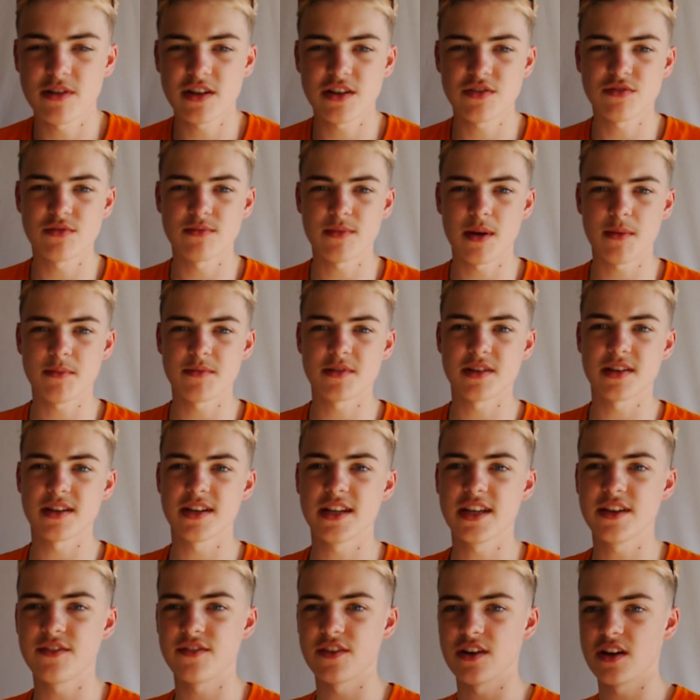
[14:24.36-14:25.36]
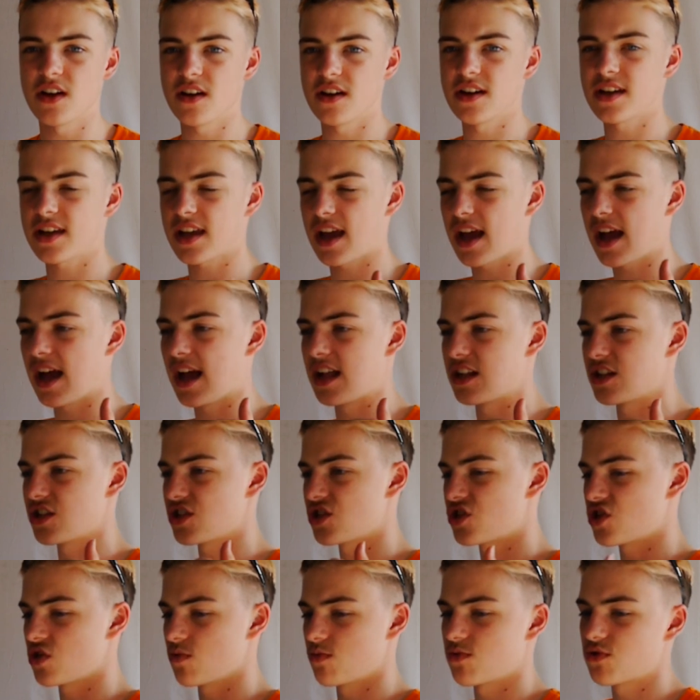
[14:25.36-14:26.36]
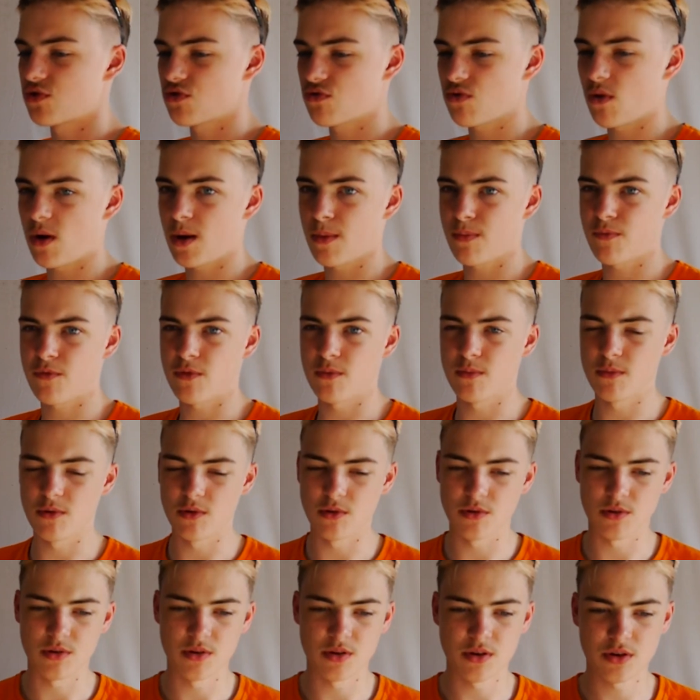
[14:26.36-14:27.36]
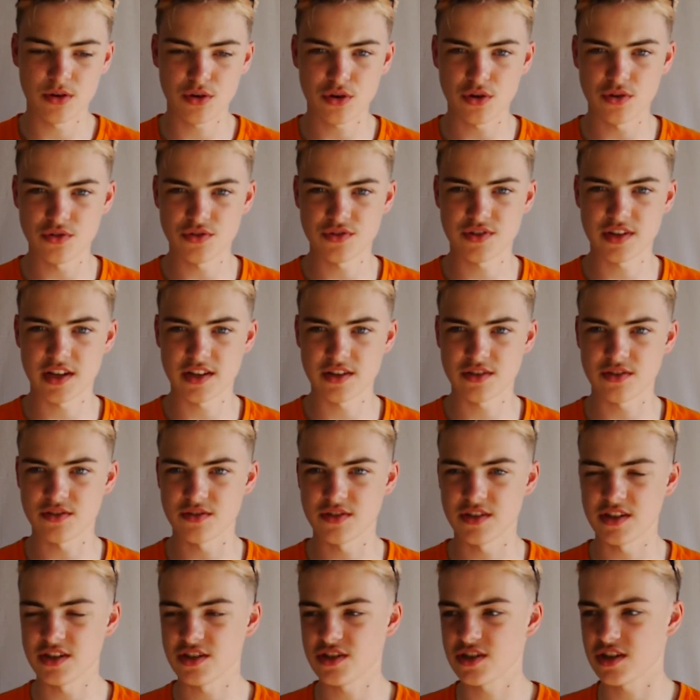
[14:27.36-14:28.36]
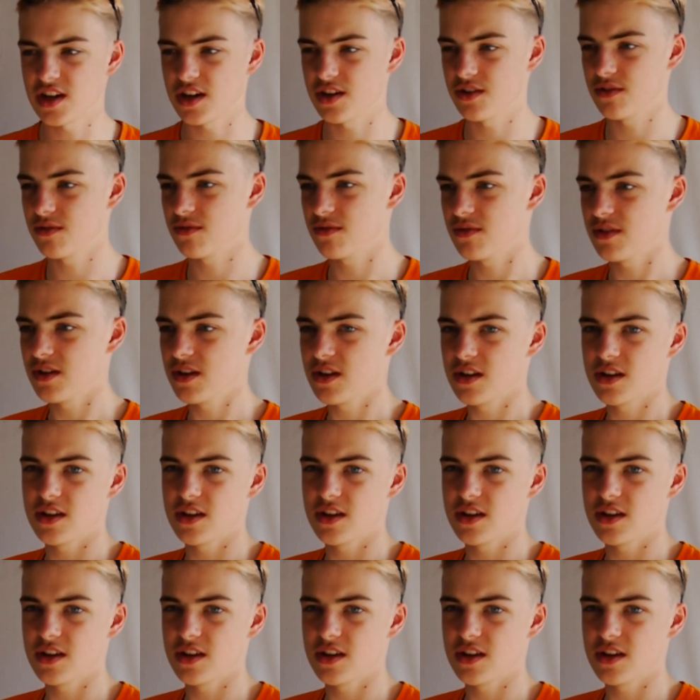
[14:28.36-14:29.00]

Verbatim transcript: please remember to leave a like and subscribe for more content on this channel.